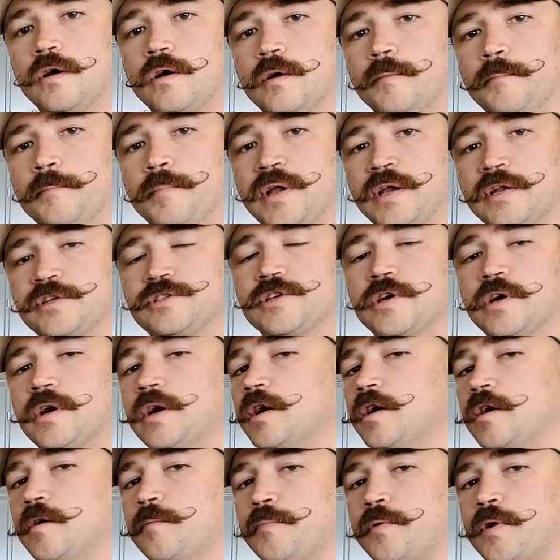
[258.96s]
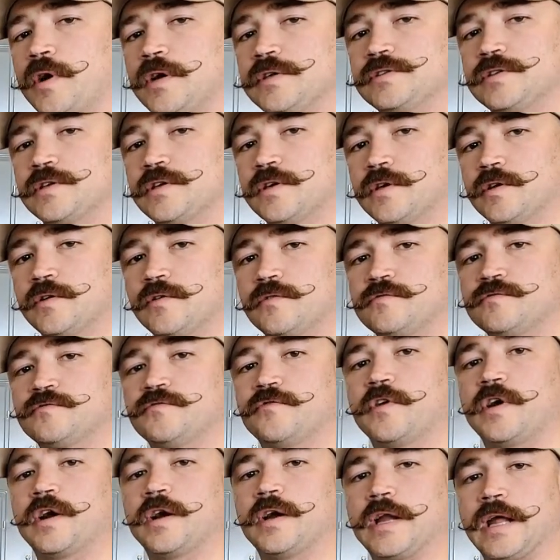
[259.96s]
A miniature air compressor,
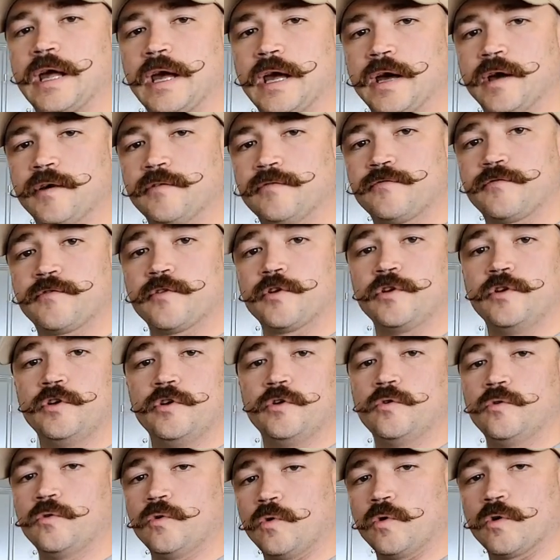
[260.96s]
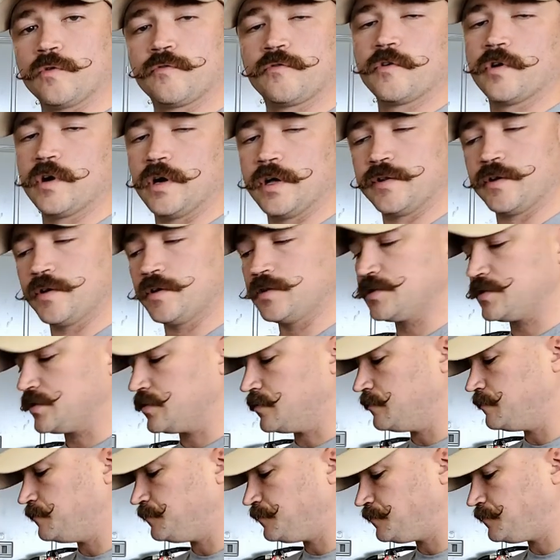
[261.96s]
very to have for you or for others.